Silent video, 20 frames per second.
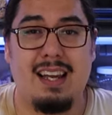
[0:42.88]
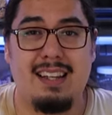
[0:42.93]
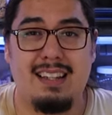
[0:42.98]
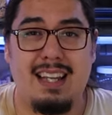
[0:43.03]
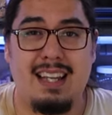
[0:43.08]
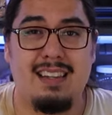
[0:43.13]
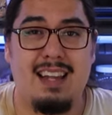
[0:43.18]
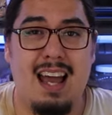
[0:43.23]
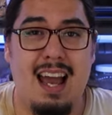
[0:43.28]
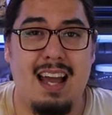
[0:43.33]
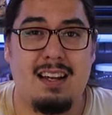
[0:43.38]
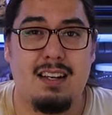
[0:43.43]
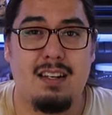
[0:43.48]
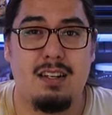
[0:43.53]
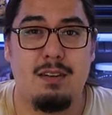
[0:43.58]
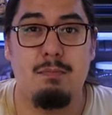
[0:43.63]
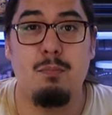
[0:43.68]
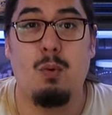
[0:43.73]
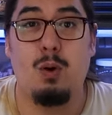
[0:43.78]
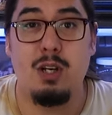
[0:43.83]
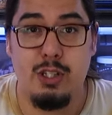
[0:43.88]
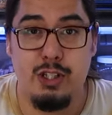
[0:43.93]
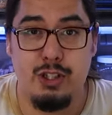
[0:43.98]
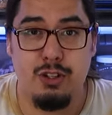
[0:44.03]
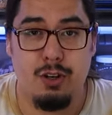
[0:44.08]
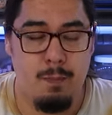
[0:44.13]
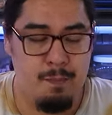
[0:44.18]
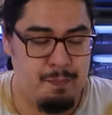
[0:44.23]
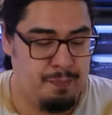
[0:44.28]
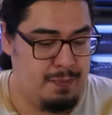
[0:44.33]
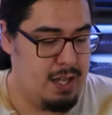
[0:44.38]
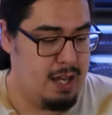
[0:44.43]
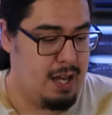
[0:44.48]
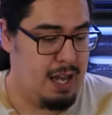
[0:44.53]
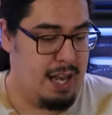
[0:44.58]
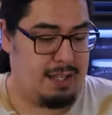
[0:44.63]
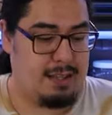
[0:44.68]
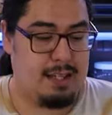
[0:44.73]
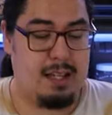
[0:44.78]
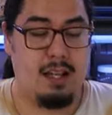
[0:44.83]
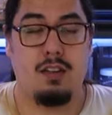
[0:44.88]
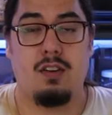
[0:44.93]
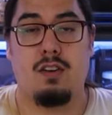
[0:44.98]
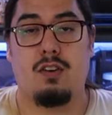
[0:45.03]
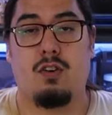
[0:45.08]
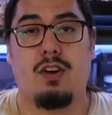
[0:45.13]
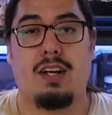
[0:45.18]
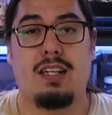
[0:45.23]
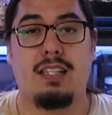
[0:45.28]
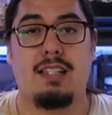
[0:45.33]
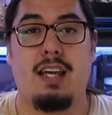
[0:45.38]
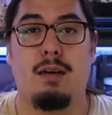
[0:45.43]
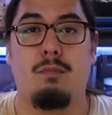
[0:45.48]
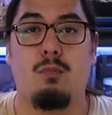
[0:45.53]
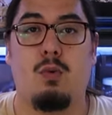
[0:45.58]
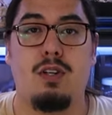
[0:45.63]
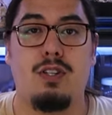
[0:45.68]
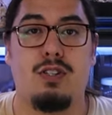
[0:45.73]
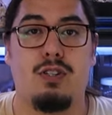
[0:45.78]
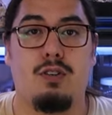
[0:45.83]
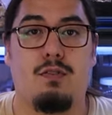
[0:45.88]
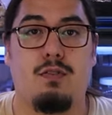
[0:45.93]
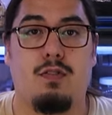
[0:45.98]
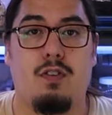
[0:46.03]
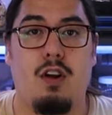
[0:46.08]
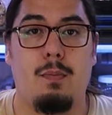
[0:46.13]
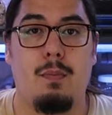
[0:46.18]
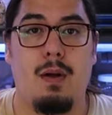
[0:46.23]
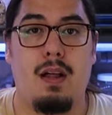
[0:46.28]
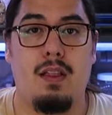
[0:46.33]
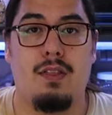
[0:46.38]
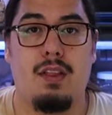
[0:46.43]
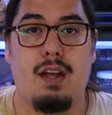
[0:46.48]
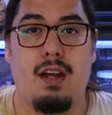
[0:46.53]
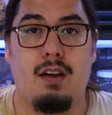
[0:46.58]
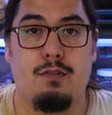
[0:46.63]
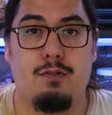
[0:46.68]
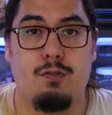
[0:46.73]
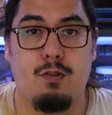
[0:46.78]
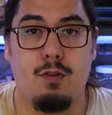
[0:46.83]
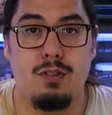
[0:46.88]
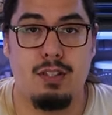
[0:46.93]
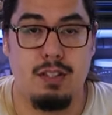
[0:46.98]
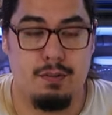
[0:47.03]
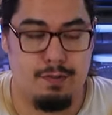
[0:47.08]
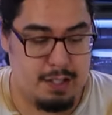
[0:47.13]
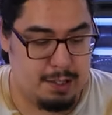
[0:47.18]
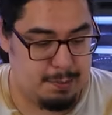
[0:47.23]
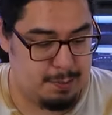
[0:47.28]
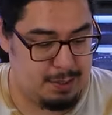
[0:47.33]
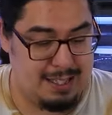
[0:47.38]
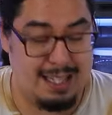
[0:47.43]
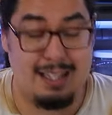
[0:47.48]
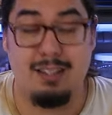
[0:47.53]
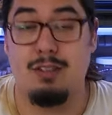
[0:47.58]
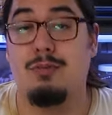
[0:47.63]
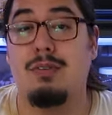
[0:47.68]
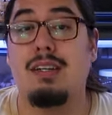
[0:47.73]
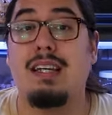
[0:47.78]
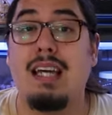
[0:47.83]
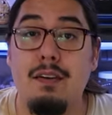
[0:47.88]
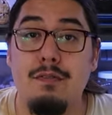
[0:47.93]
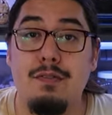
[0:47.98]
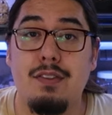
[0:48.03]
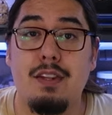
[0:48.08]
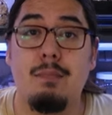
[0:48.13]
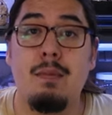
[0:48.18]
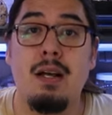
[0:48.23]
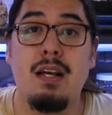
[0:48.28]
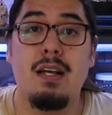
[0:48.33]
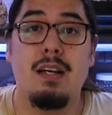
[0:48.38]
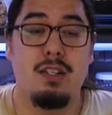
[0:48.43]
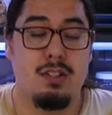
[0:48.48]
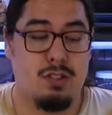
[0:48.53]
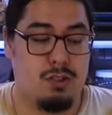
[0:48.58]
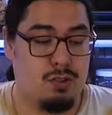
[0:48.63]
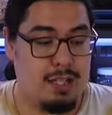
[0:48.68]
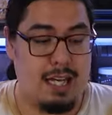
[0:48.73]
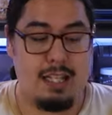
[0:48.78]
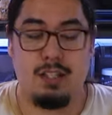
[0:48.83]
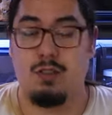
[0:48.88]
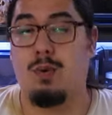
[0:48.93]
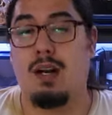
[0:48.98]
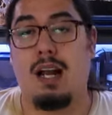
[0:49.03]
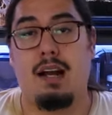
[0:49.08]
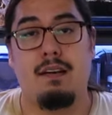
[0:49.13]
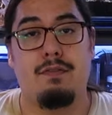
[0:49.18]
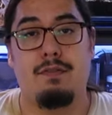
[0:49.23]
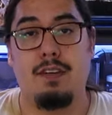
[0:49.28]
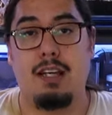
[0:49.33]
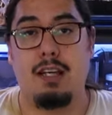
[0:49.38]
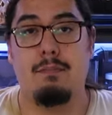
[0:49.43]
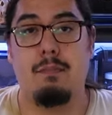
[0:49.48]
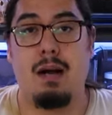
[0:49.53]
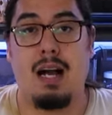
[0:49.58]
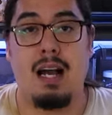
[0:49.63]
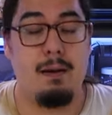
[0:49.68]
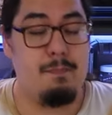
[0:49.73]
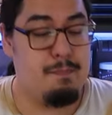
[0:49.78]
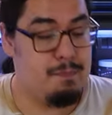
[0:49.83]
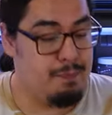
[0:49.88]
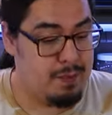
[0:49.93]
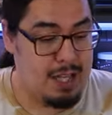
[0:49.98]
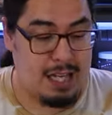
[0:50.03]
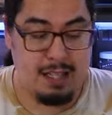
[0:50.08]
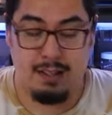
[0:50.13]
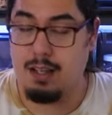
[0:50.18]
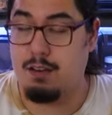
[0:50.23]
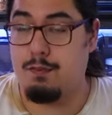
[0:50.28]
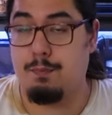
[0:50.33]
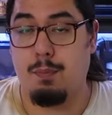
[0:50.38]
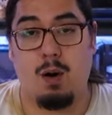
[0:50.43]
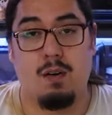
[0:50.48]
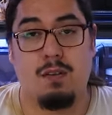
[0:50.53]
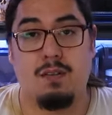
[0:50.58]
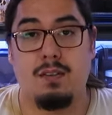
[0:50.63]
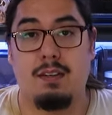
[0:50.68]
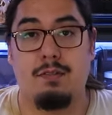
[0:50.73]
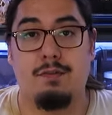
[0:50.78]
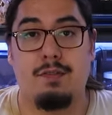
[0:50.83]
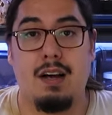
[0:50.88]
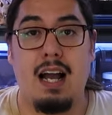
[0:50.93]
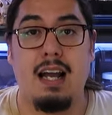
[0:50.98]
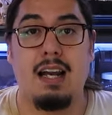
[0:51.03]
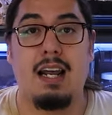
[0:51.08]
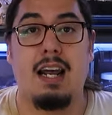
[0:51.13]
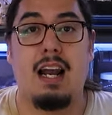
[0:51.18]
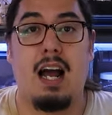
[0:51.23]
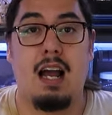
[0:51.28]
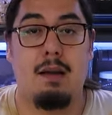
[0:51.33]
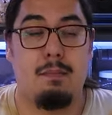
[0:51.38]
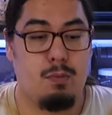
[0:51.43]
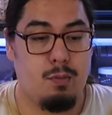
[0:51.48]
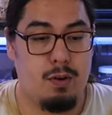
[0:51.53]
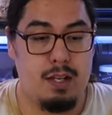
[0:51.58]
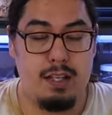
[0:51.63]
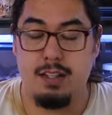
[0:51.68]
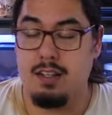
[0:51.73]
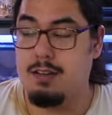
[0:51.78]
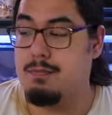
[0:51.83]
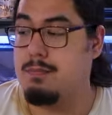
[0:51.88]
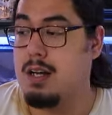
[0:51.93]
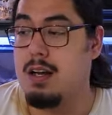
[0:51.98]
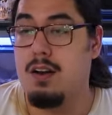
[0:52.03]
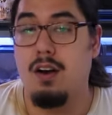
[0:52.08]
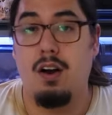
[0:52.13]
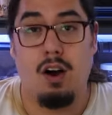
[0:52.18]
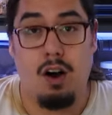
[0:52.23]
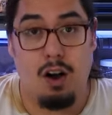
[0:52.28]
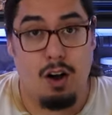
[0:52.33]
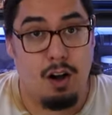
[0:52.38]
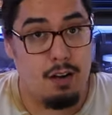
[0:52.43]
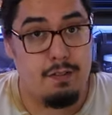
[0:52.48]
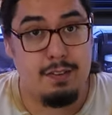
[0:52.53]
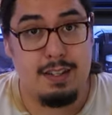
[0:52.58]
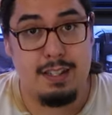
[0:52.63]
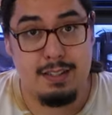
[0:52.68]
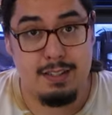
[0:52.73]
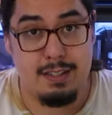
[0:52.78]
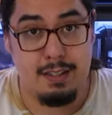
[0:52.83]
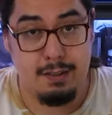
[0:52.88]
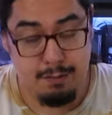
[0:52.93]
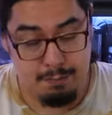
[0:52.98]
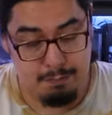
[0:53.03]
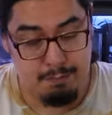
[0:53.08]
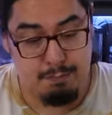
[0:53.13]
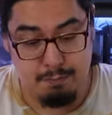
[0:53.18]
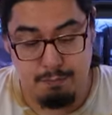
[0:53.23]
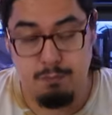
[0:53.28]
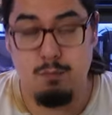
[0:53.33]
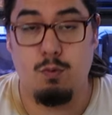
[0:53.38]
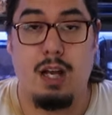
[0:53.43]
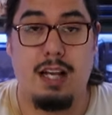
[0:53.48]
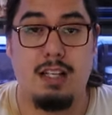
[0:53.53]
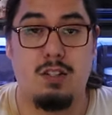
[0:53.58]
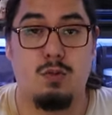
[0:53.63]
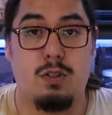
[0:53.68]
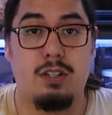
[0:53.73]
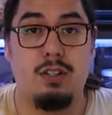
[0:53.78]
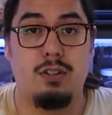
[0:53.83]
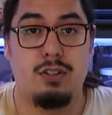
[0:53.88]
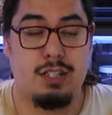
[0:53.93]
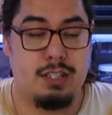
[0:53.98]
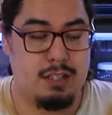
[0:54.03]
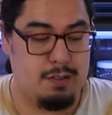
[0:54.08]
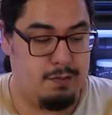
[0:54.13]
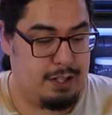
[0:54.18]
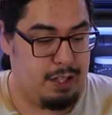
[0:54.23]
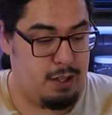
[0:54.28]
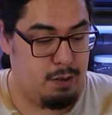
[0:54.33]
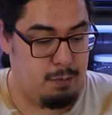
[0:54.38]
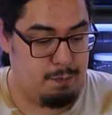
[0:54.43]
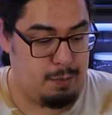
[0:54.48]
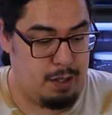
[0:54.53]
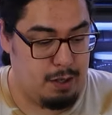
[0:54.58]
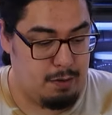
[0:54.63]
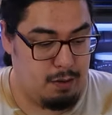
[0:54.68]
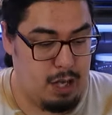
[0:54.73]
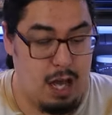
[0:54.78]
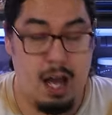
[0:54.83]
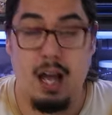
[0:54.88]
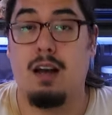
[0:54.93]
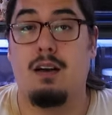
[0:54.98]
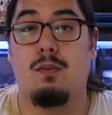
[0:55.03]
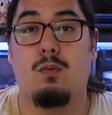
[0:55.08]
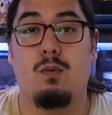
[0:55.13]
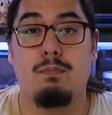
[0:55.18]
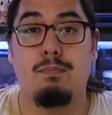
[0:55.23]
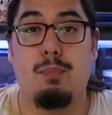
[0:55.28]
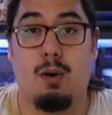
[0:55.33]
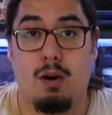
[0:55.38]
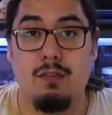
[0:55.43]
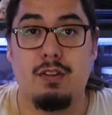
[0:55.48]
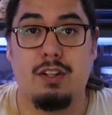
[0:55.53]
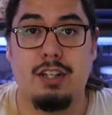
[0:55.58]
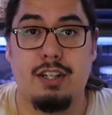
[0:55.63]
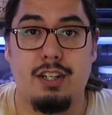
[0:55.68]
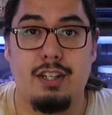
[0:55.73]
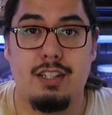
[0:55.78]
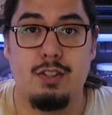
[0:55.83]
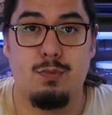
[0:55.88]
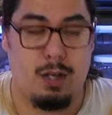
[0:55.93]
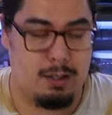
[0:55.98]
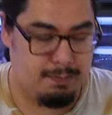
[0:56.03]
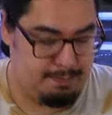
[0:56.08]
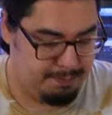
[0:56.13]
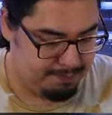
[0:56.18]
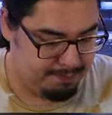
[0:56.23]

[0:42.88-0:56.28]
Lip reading: like, they lack moisture, and the crickets get moisture from the fruits and vegetables that you give them. So that's what I feed mine. They live perfectly fine, and I breed them, obviously, as you'll see in the video, perfectly good as well.